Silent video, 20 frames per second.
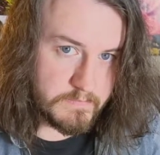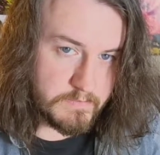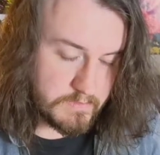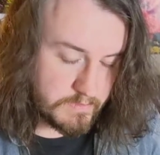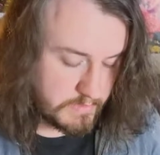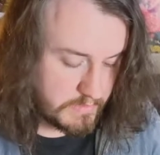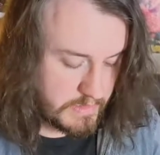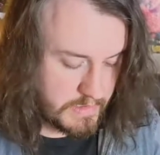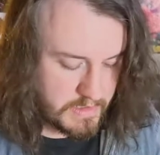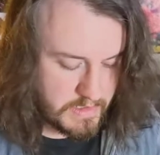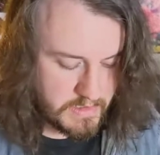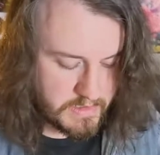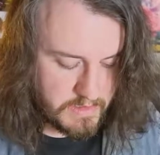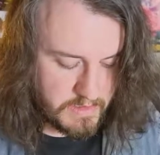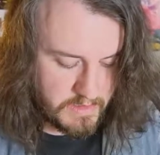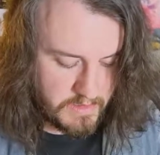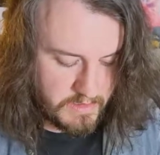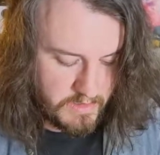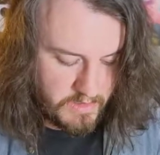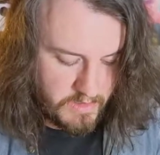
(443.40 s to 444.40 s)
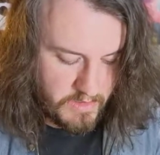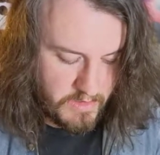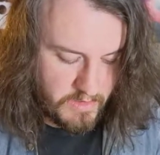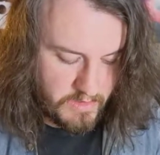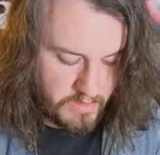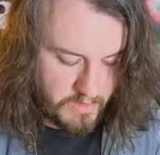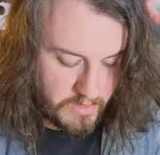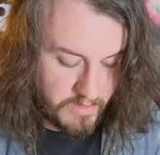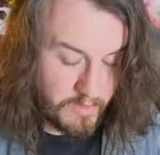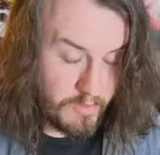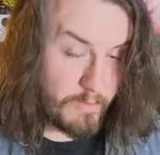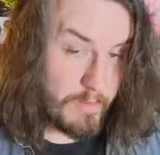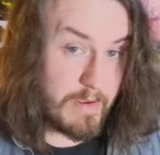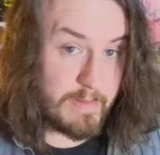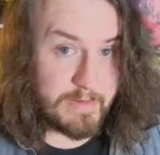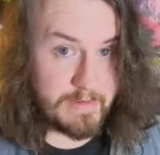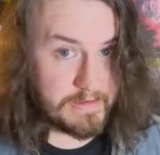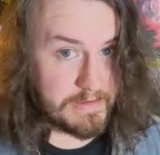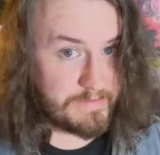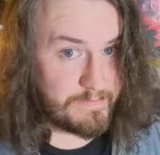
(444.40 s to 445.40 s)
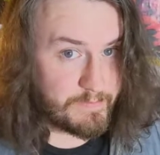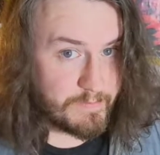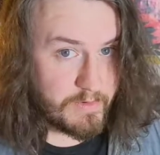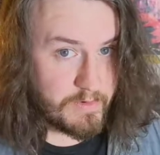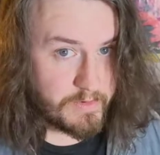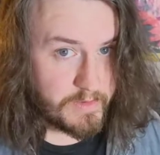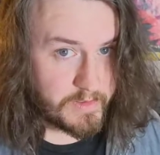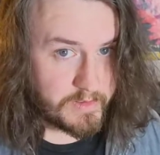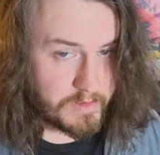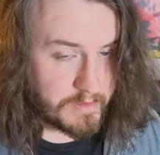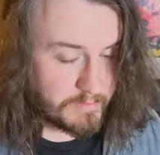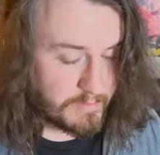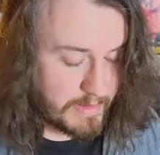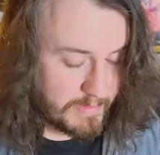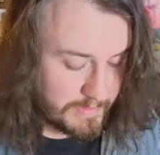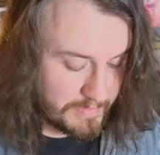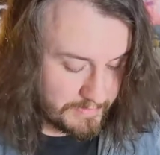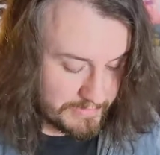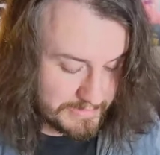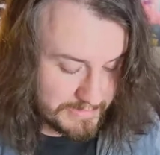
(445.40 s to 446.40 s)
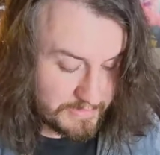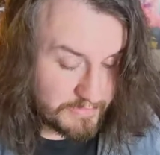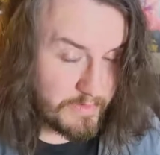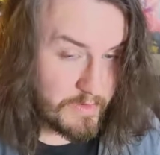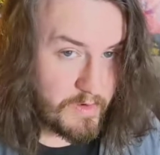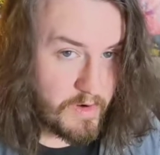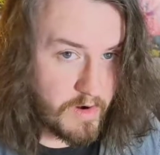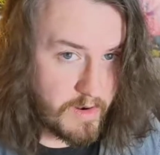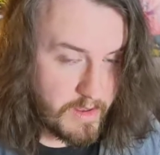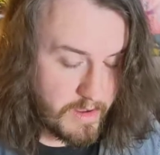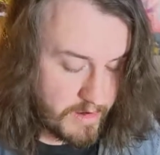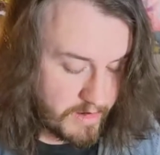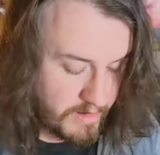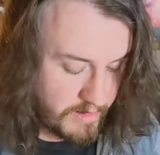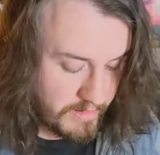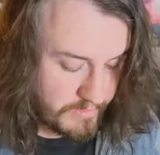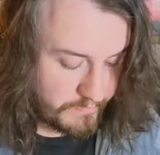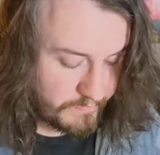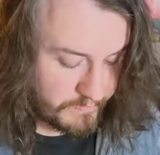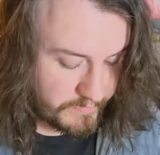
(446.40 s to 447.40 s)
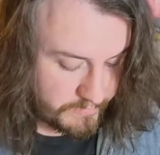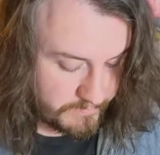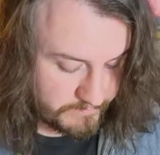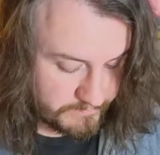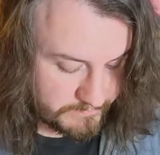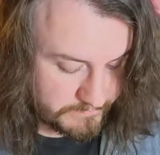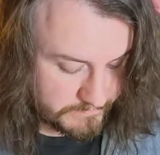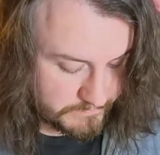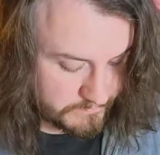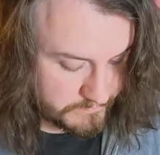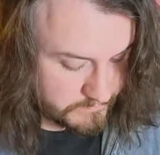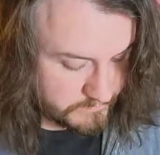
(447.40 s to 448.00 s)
Okay. Or maybe it's even more than it. Maybe it's like a tone and a half, you know?